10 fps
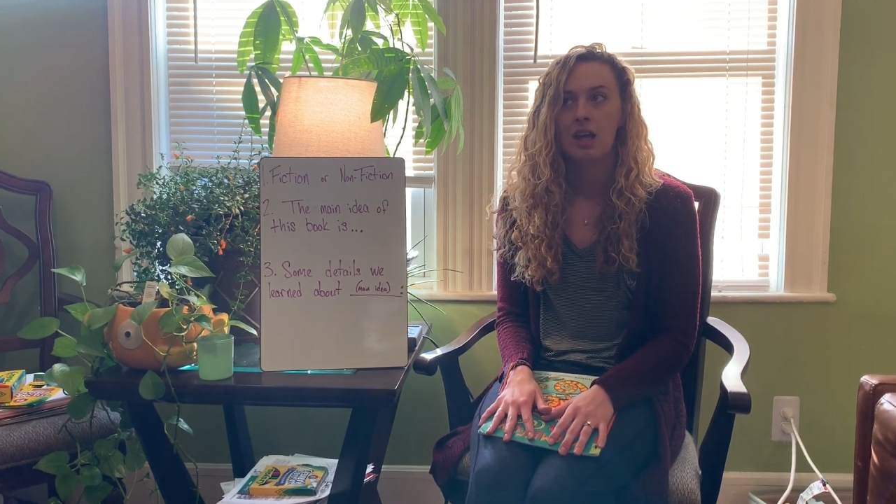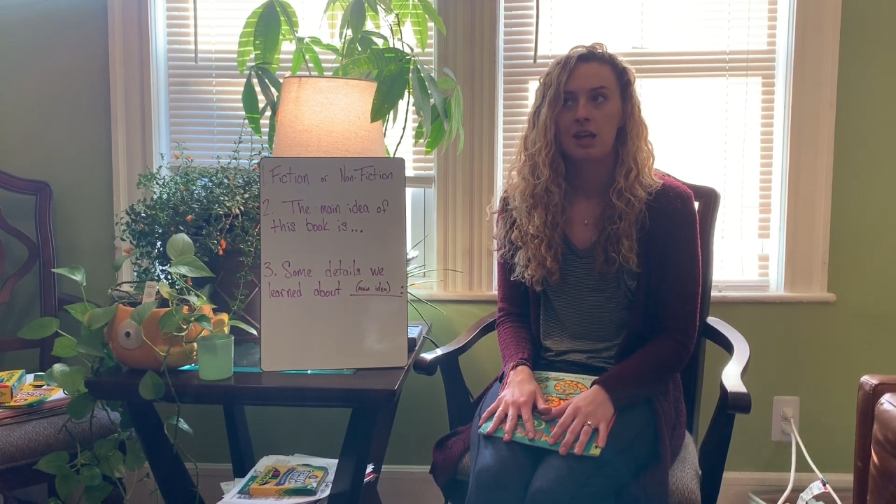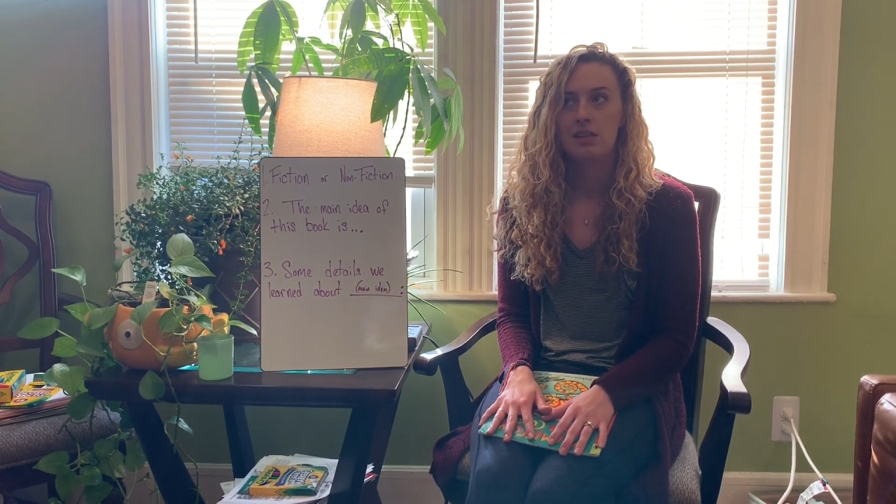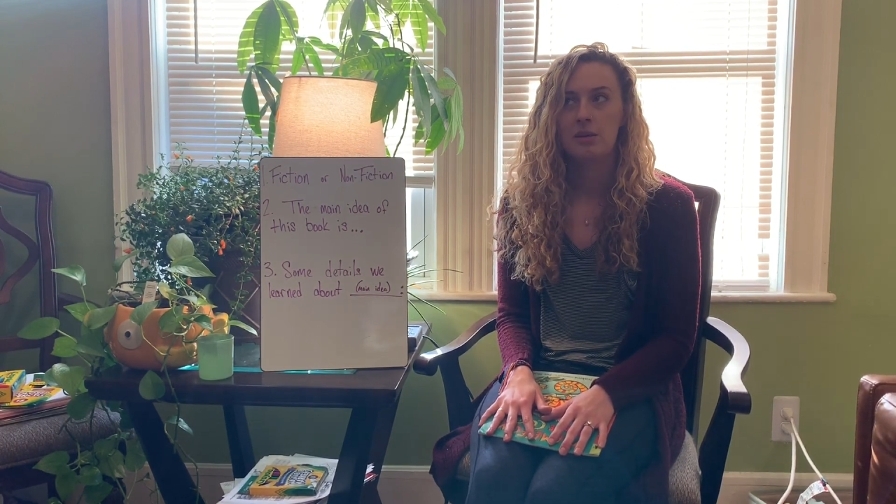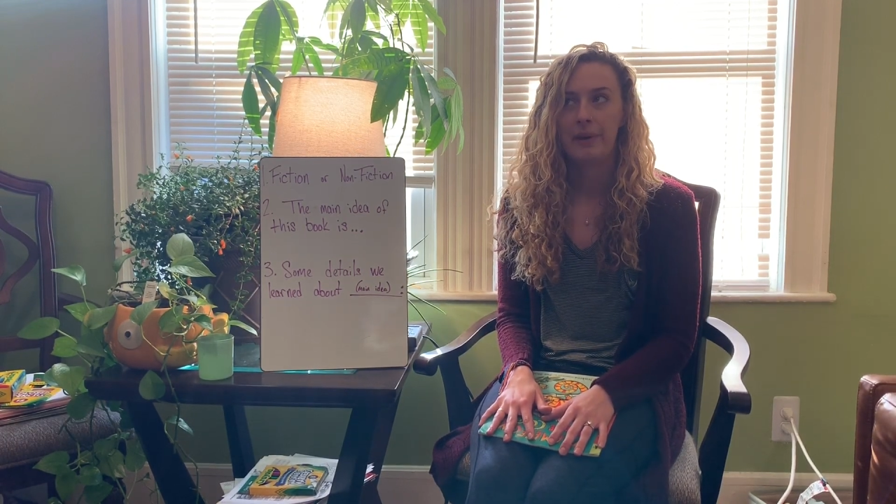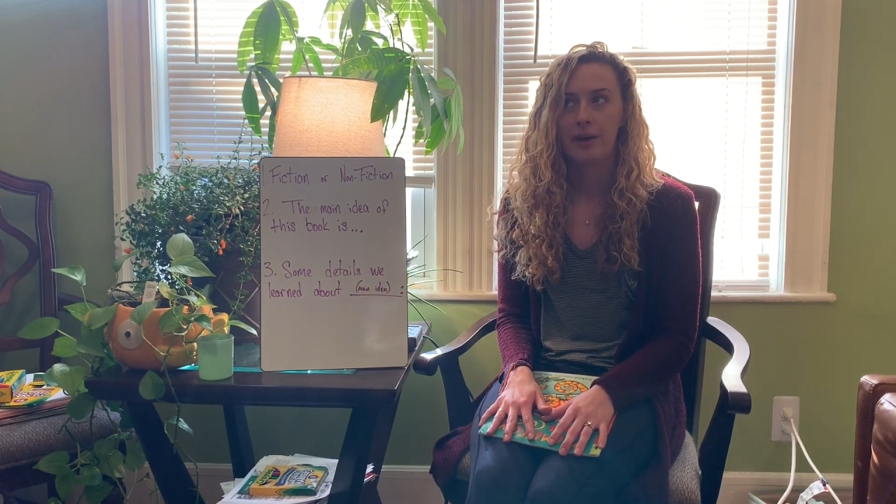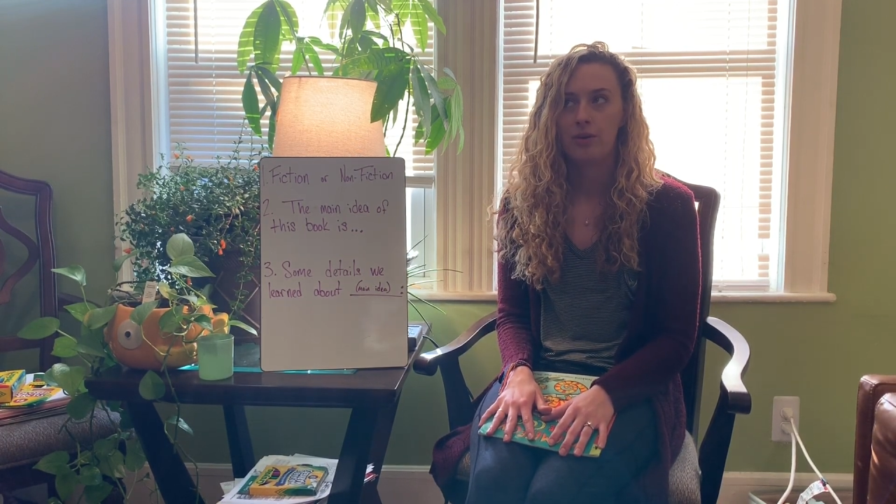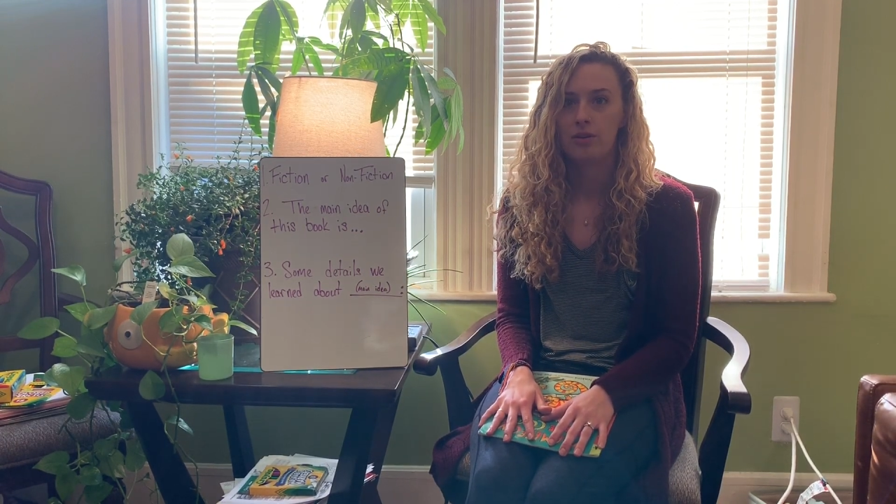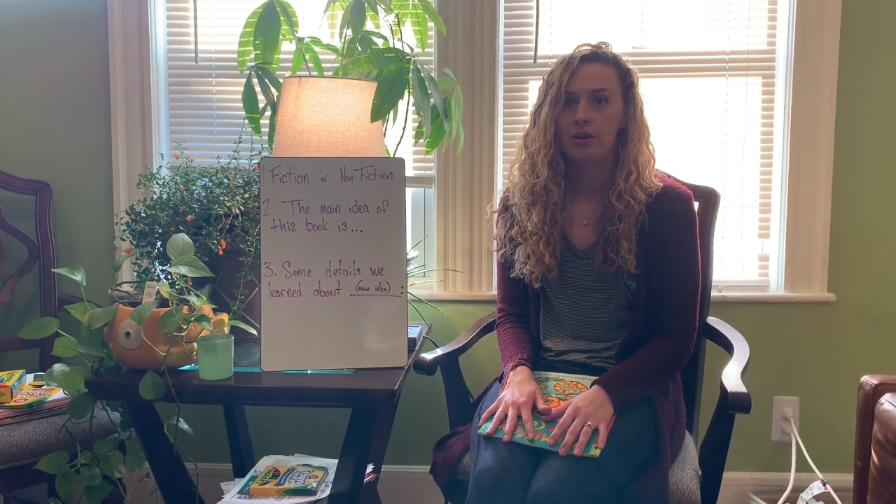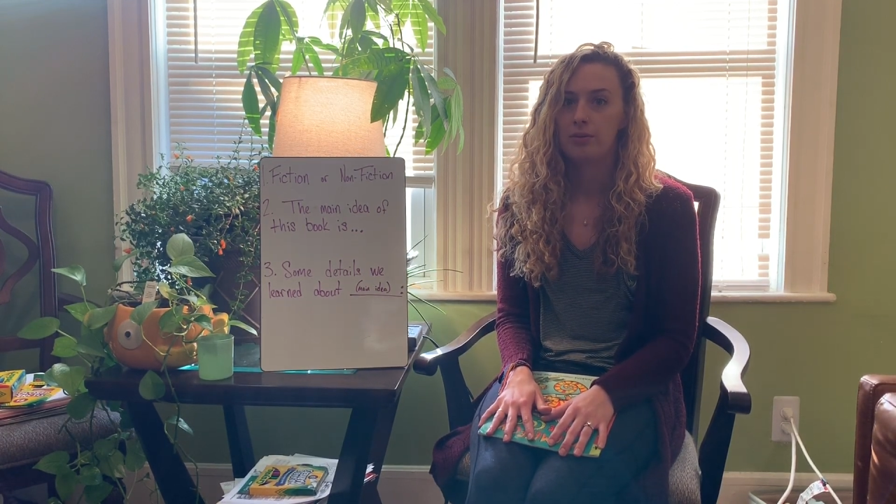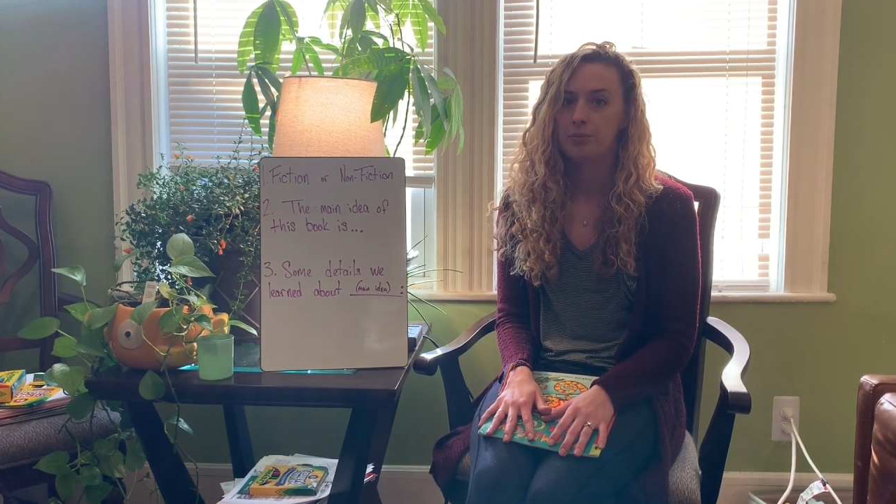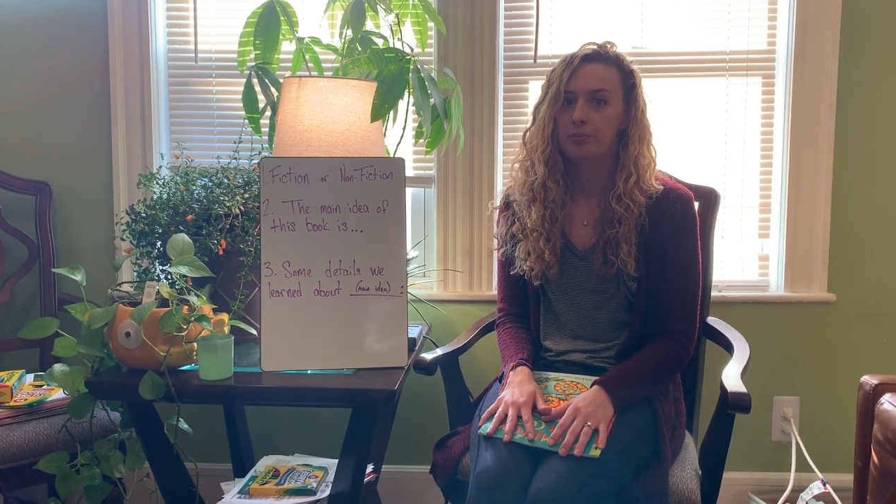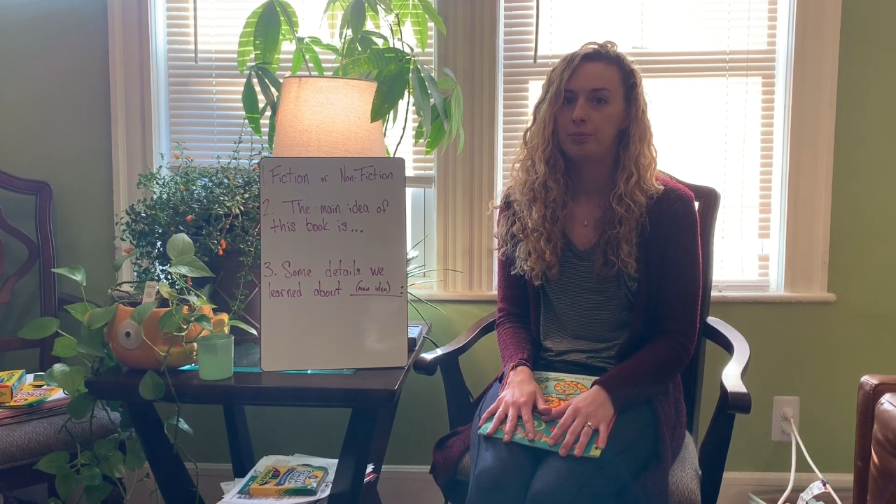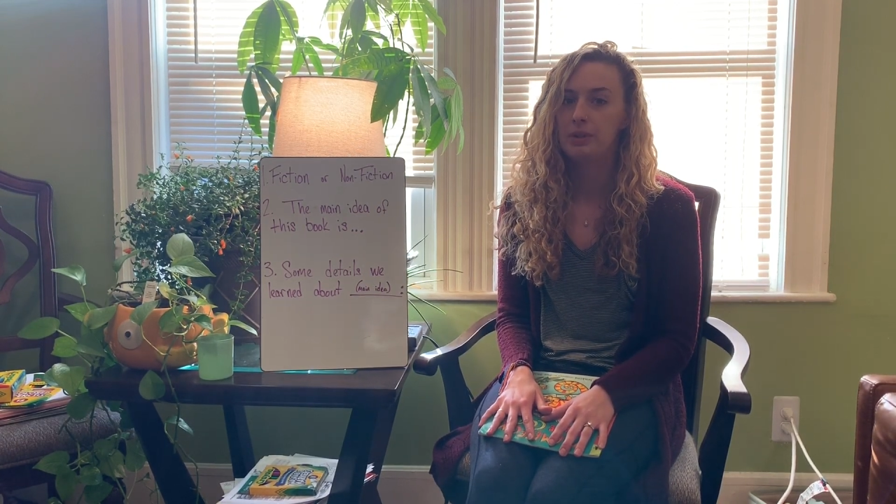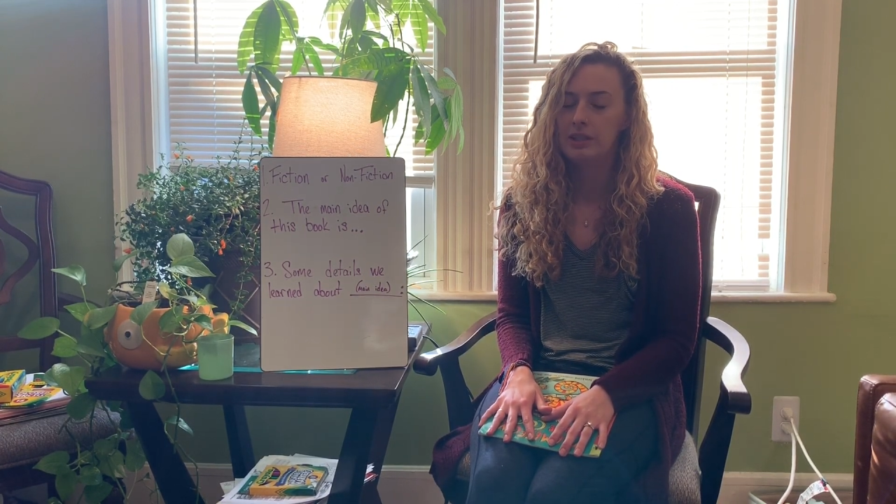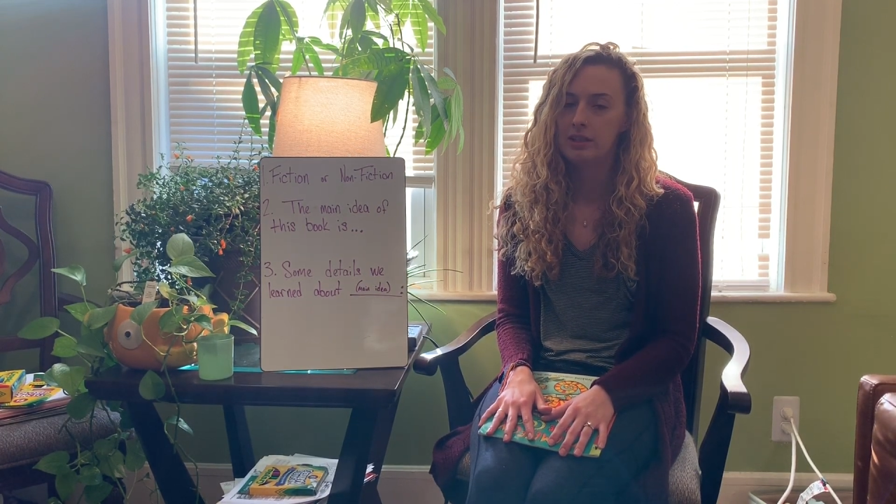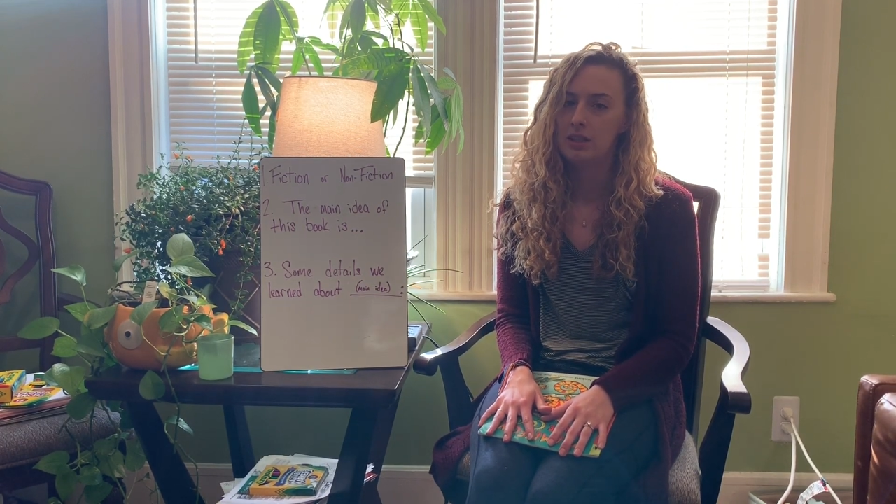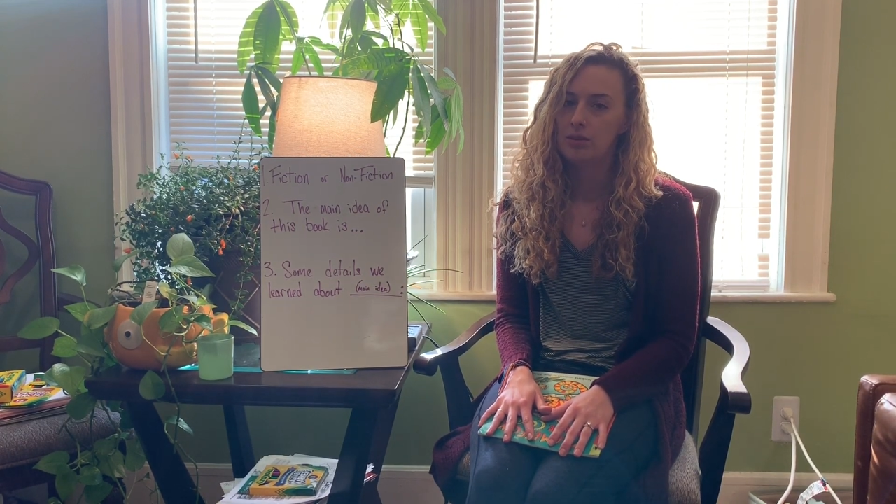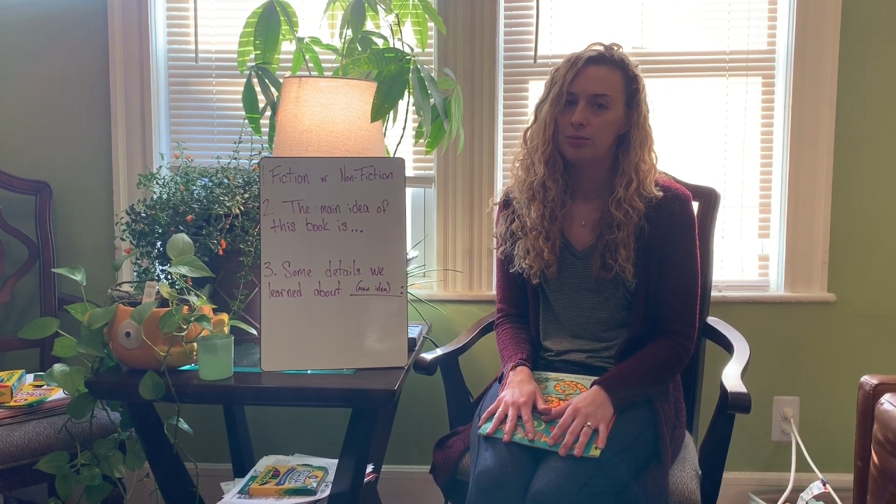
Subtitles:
is about a really,